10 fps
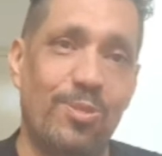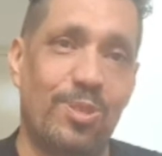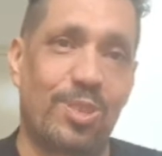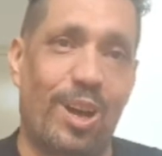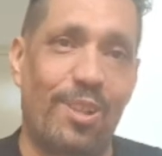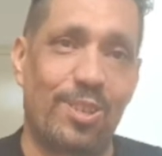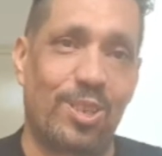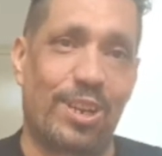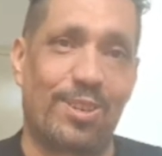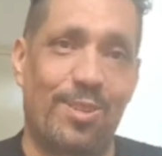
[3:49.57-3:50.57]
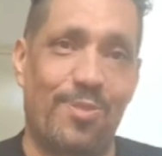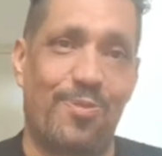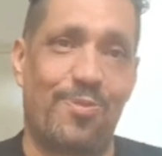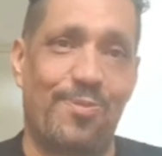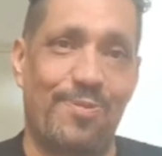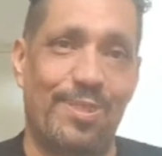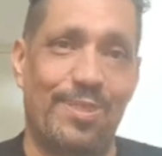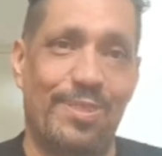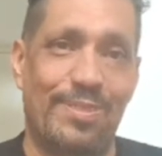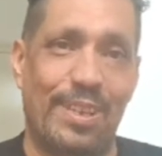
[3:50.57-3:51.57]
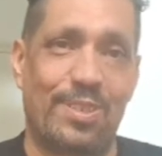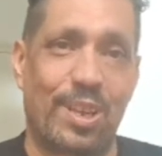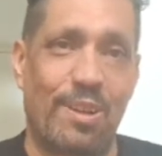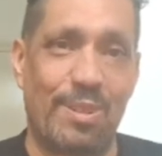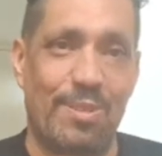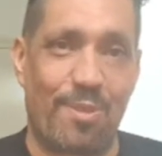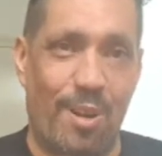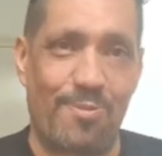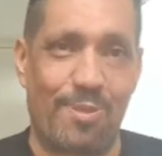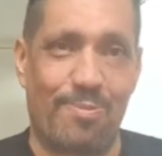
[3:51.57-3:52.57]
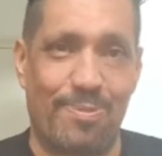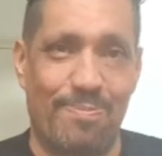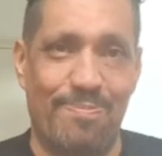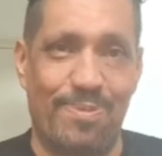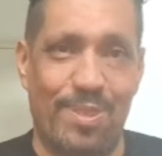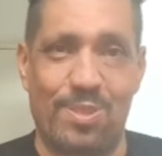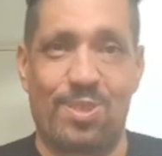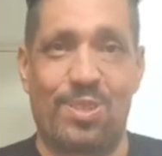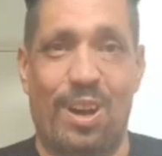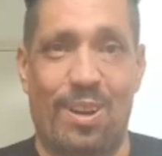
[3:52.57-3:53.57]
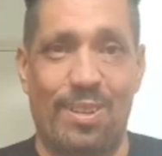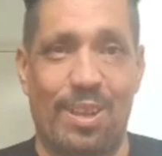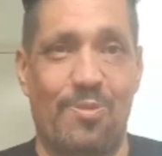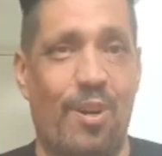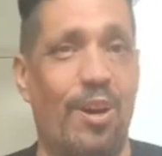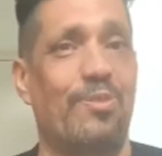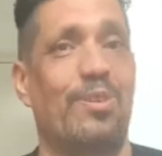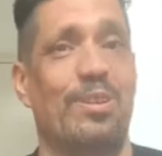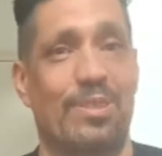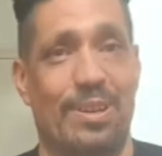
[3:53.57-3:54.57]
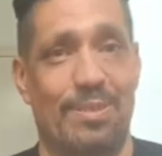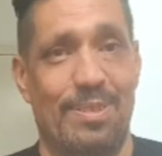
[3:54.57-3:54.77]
start the channel off necessarily right from the start, you know, 5 years ago.